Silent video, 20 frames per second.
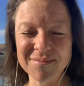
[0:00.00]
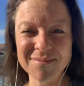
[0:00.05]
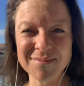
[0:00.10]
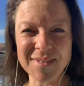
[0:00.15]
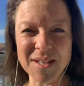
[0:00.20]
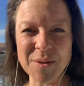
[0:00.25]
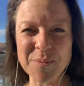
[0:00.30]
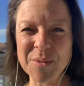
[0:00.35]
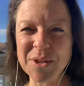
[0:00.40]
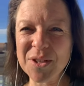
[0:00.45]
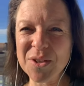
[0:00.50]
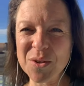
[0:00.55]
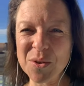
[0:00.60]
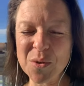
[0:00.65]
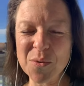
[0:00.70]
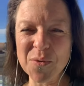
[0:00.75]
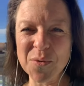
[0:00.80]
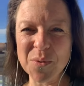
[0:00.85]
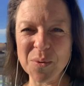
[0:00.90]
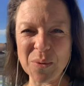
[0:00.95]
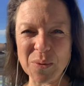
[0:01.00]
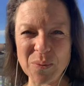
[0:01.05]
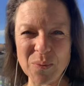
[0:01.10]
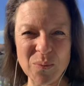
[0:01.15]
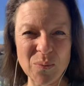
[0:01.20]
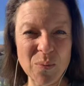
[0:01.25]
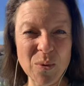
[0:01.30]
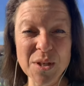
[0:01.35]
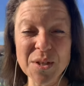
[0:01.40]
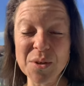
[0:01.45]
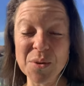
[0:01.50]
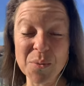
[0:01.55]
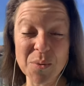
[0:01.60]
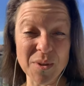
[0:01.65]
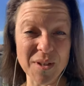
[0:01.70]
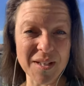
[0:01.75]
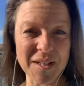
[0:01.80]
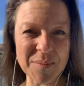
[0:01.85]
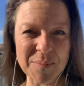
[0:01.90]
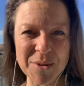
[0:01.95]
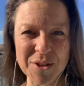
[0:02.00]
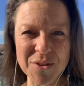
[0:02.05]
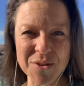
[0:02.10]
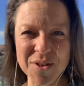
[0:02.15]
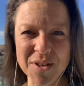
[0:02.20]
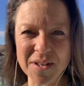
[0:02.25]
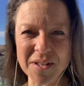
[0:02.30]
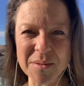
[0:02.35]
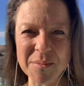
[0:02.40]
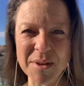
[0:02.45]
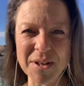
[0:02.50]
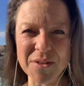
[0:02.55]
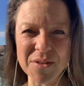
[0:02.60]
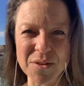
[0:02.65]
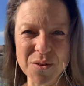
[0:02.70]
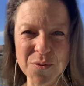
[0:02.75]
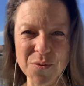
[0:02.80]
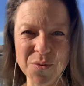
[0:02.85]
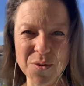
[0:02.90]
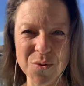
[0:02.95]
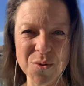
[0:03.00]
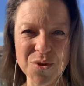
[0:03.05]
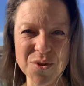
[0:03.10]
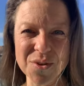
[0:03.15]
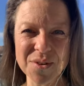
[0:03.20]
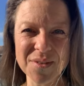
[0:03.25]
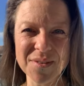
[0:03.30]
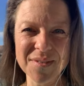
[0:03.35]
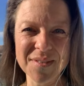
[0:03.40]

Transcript: Let me know what you would like me to talk about in the future.